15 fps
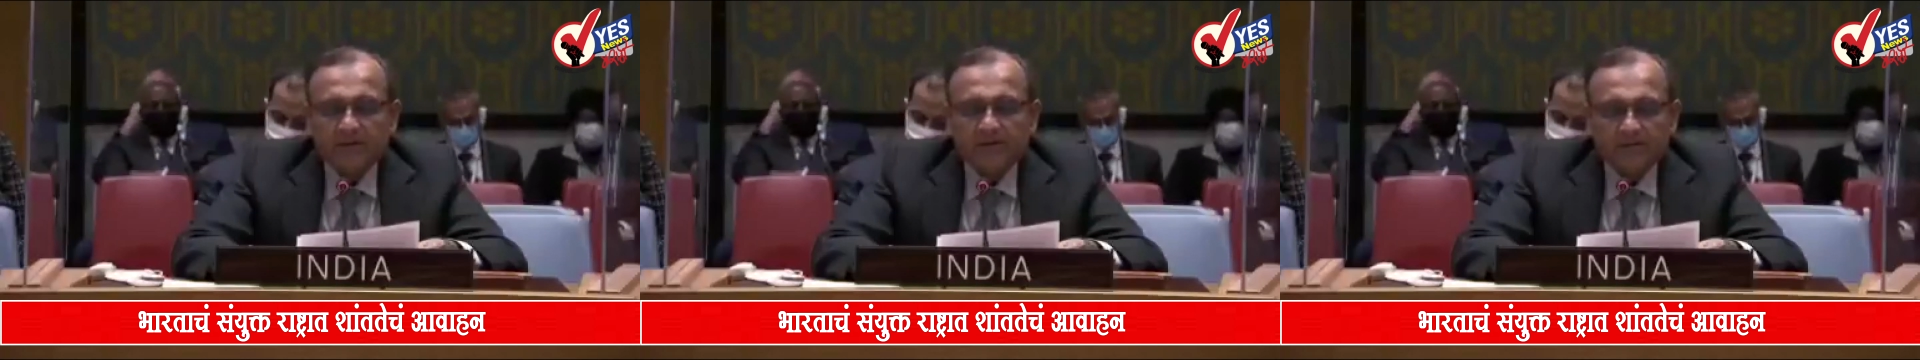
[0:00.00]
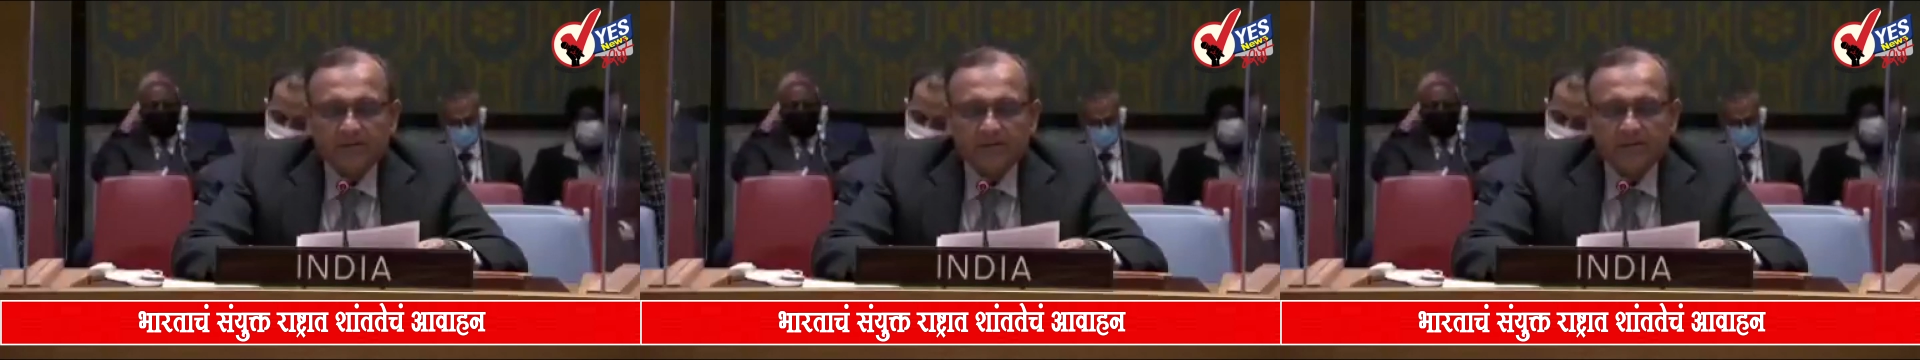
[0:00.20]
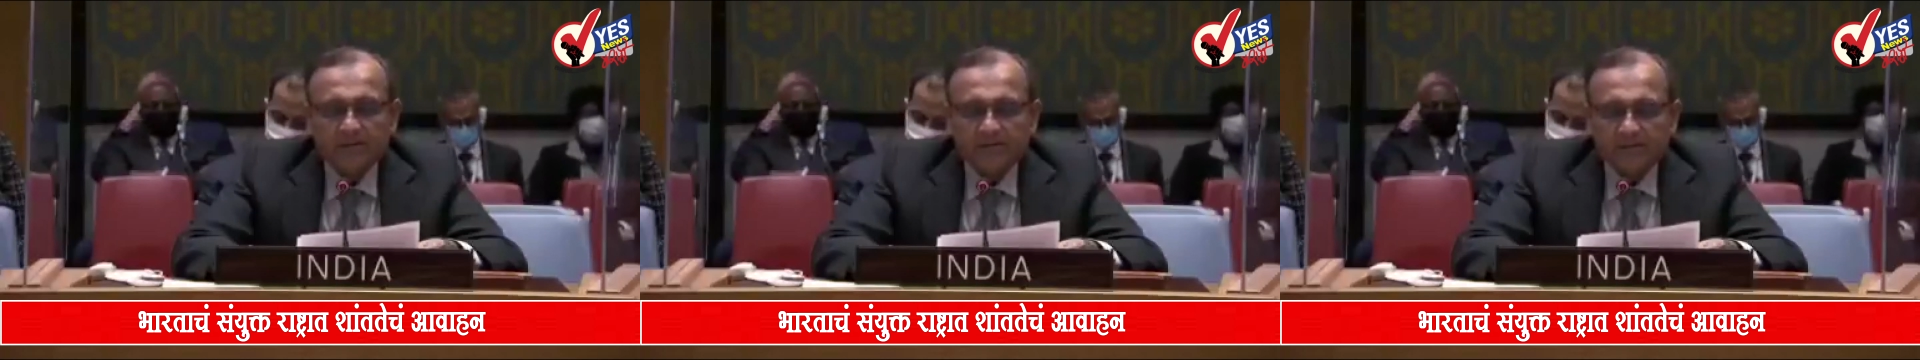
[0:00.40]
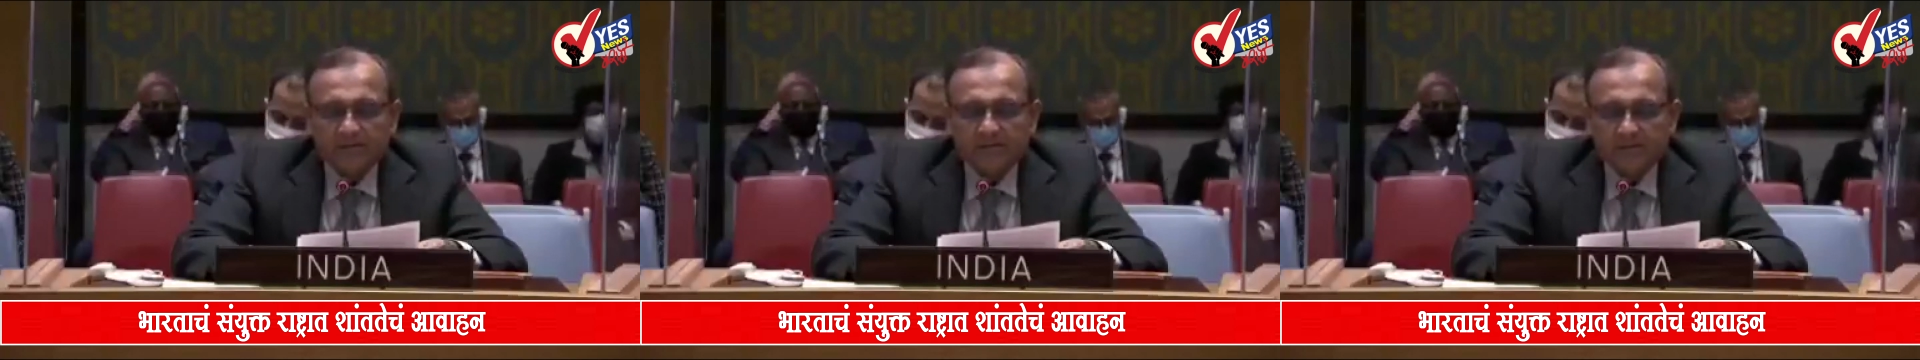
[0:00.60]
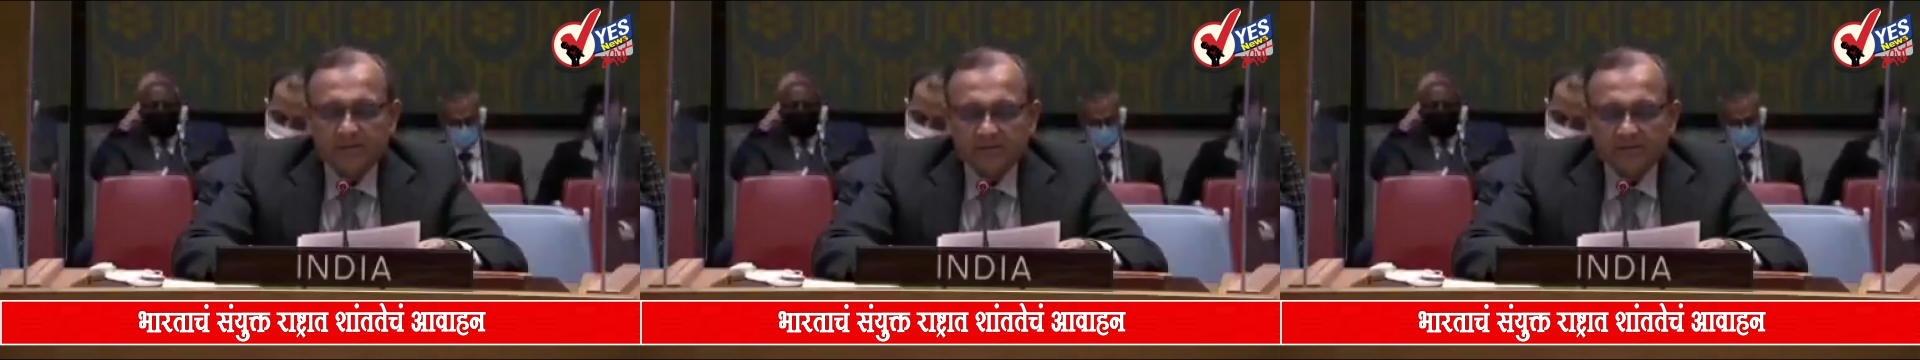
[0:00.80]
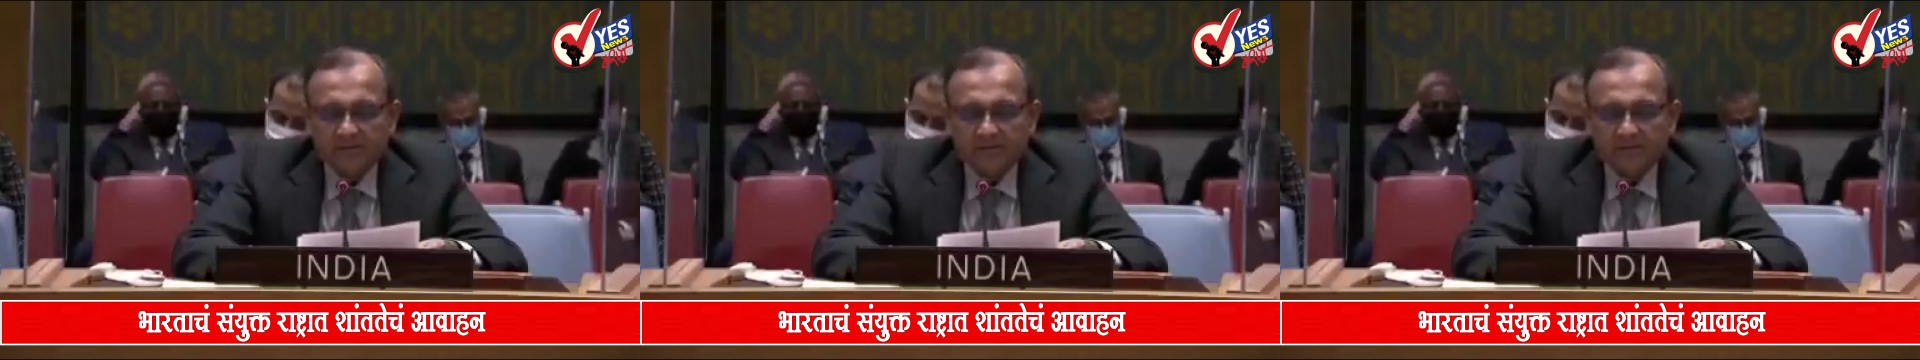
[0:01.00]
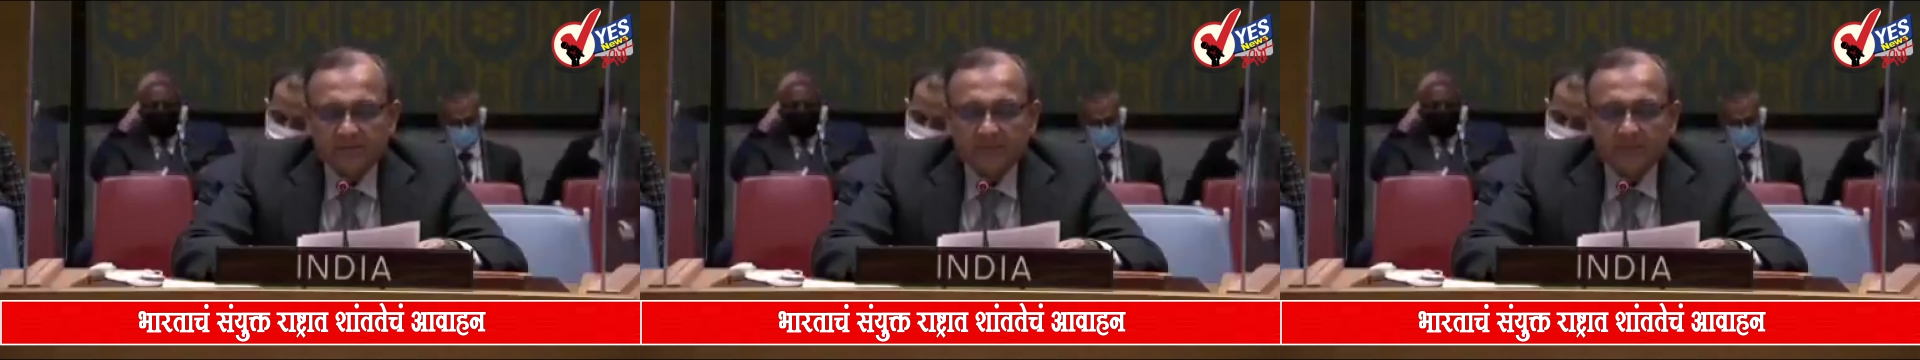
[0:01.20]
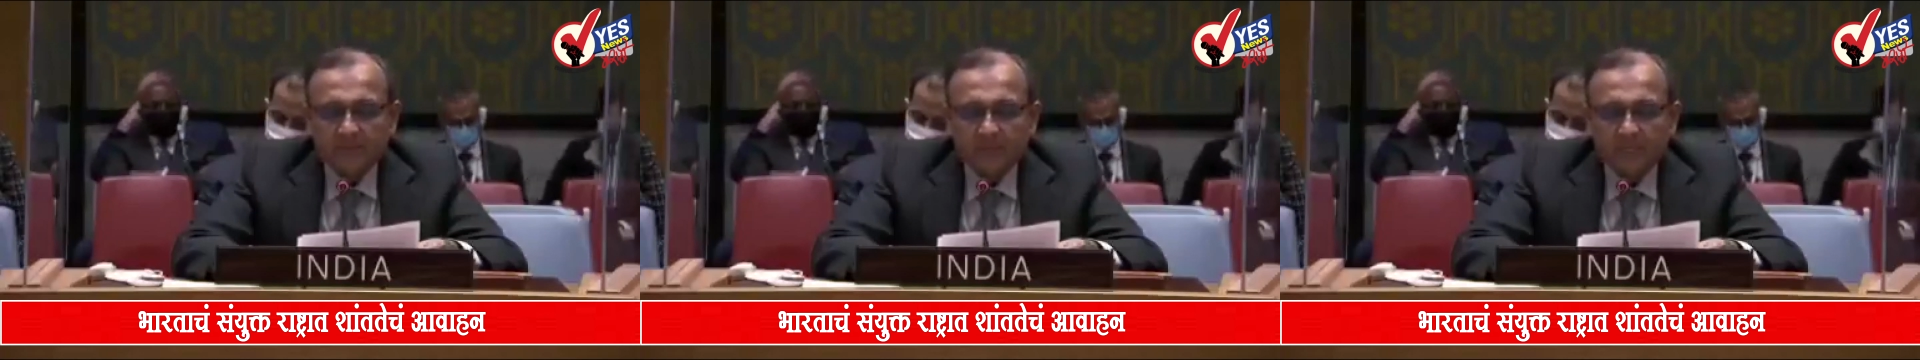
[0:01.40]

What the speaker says: divergent interests.